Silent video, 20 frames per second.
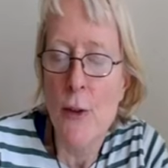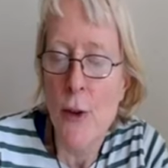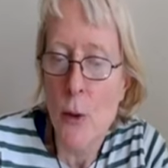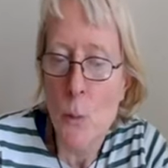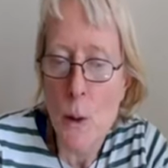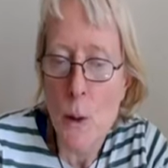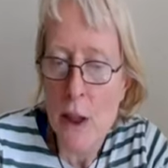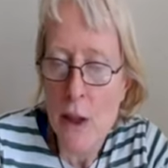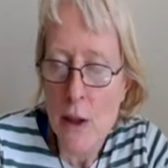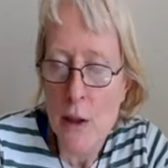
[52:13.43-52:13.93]
so
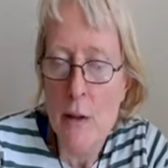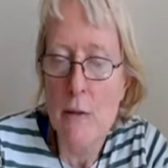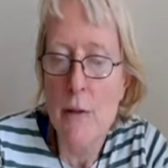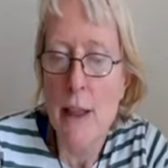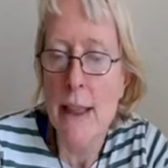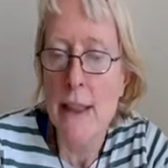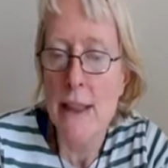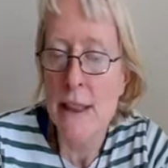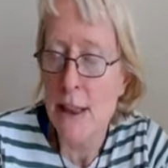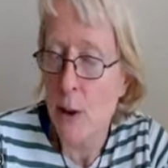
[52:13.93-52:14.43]
we can
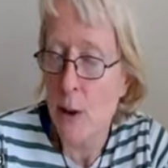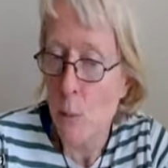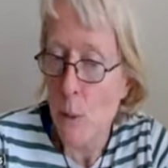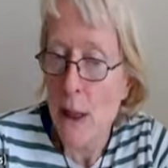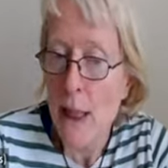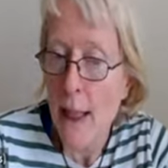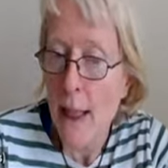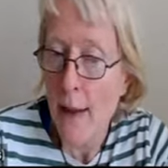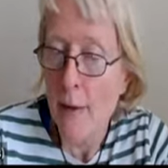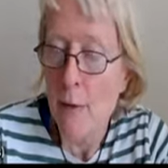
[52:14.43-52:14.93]
arrange that
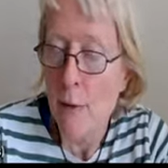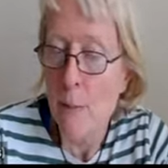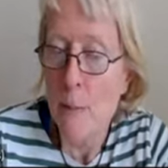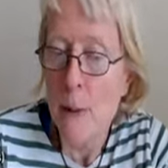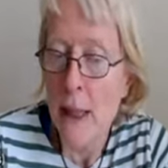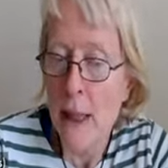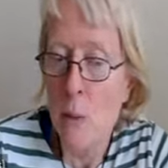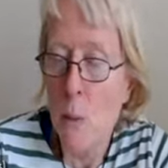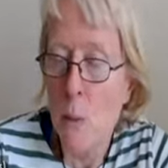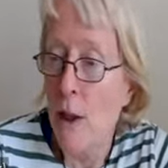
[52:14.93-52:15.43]
we have
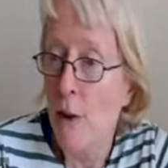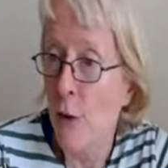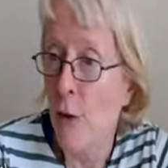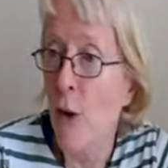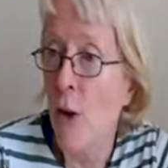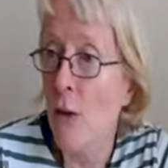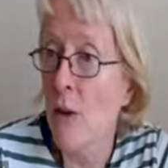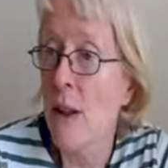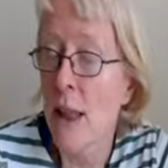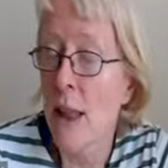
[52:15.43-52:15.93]
pairwise
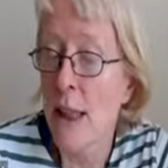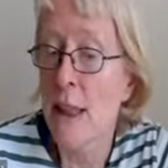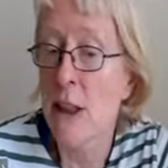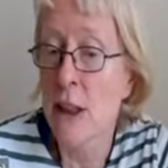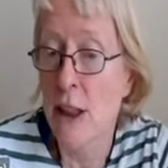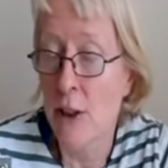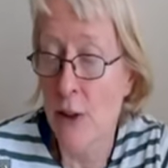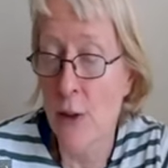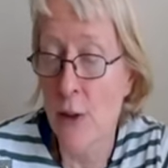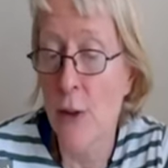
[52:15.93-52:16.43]

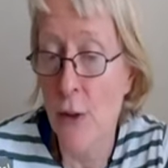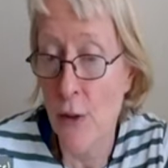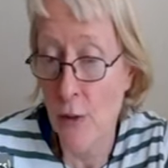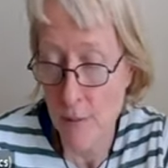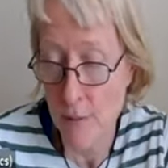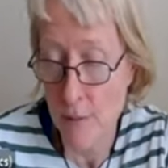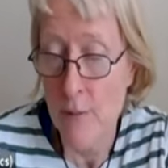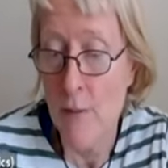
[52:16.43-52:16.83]
correlations